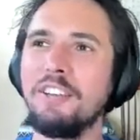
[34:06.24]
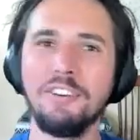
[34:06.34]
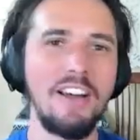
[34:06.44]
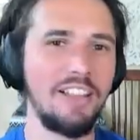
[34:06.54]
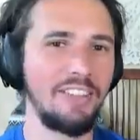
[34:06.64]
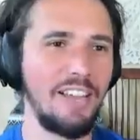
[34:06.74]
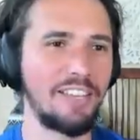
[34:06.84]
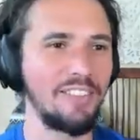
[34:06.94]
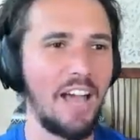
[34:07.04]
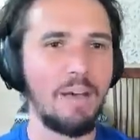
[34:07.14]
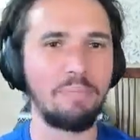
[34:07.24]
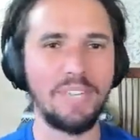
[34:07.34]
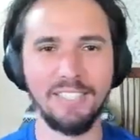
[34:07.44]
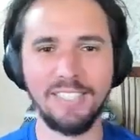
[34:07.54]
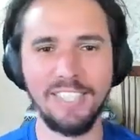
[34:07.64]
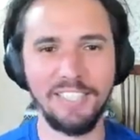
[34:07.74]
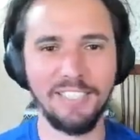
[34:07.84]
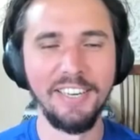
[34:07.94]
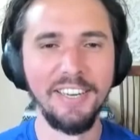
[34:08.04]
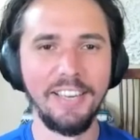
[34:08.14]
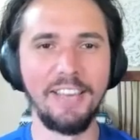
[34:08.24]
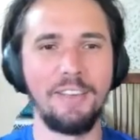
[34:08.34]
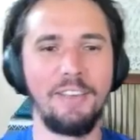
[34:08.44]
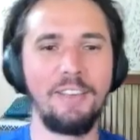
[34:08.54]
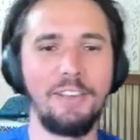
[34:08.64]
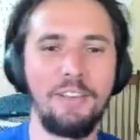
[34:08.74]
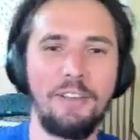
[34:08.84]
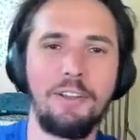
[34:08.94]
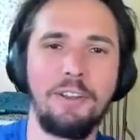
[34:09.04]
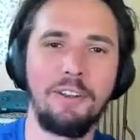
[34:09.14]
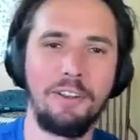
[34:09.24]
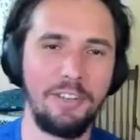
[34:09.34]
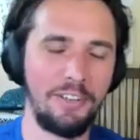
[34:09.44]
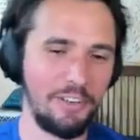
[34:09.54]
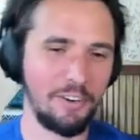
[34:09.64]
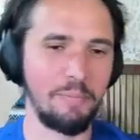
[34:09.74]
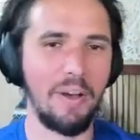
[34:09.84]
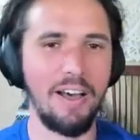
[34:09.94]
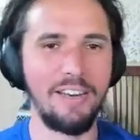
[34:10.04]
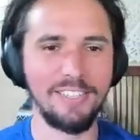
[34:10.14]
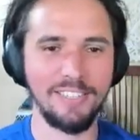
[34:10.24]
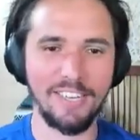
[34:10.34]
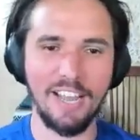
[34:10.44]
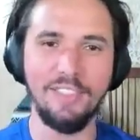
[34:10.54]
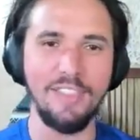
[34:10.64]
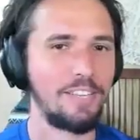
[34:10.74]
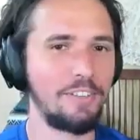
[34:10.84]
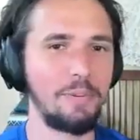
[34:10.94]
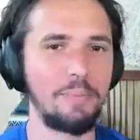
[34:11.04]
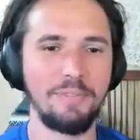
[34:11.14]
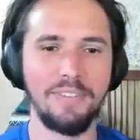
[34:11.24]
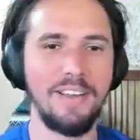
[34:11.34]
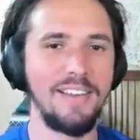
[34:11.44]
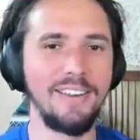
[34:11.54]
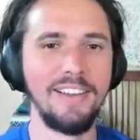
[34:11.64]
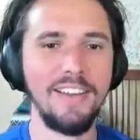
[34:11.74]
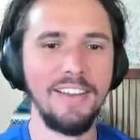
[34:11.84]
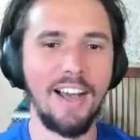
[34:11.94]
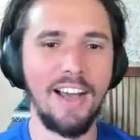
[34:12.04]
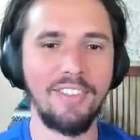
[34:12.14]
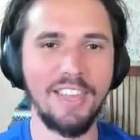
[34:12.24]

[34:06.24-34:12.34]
not like lab testing your bodies. Like, I think you'll be fine. I